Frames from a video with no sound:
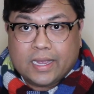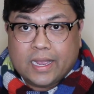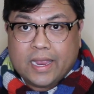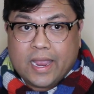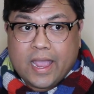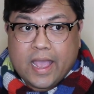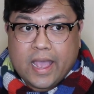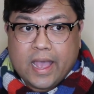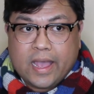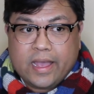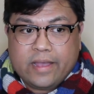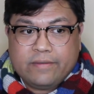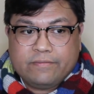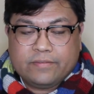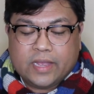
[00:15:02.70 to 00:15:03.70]
I
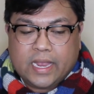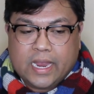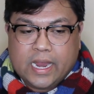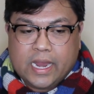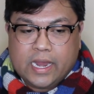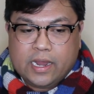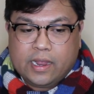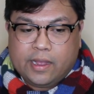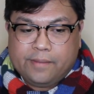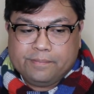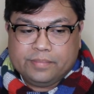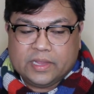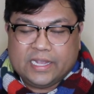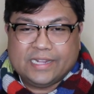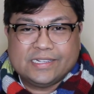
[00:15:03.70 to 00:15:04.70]
have a
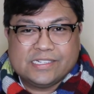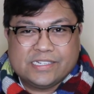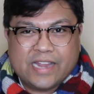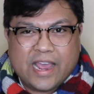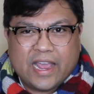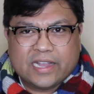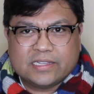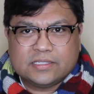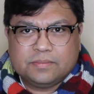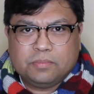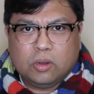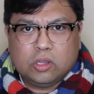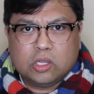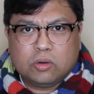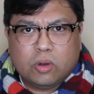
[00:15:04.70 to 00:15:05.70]
Instax
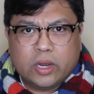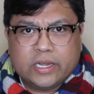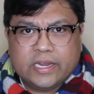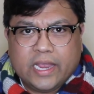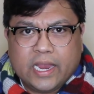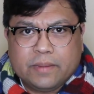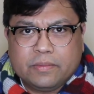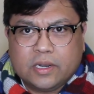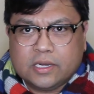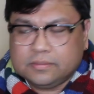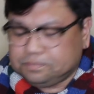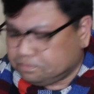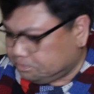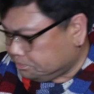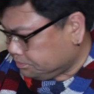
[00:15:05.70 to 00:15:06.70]
Polaroid camera.